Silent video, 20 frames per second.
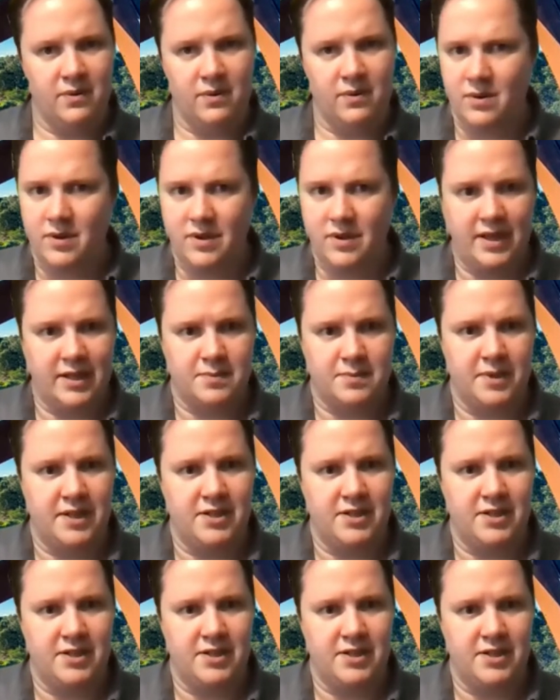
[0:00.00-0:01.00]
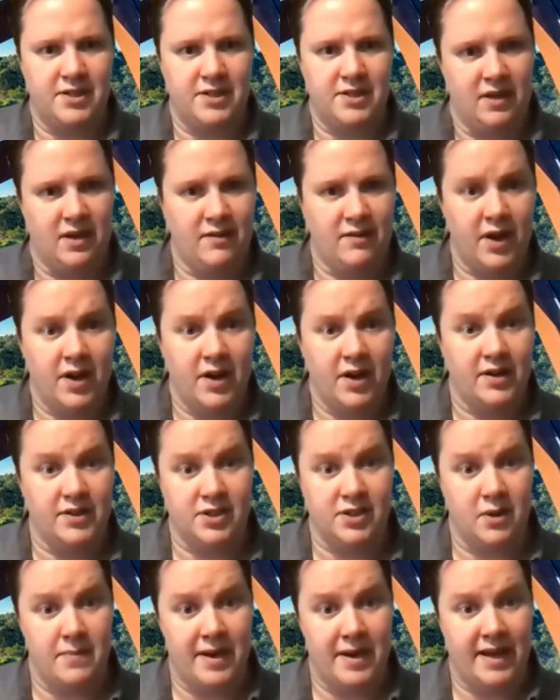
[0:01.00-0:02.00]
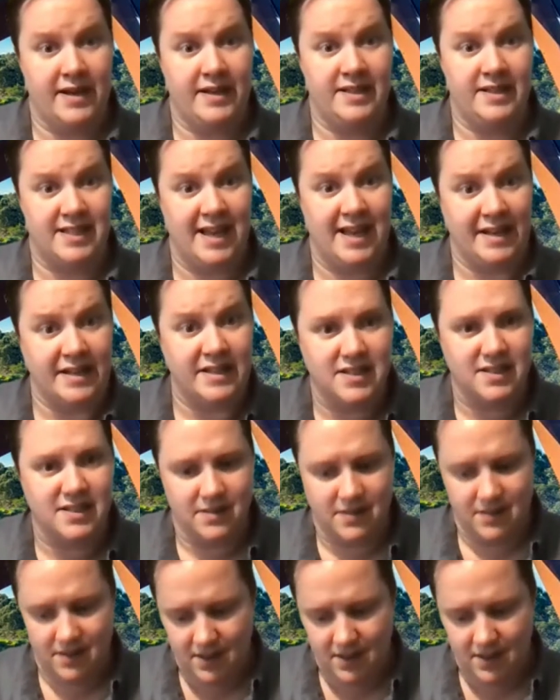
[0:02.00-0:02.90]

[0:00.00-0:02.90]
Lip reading: all of the explanations I've heard don't make any sense.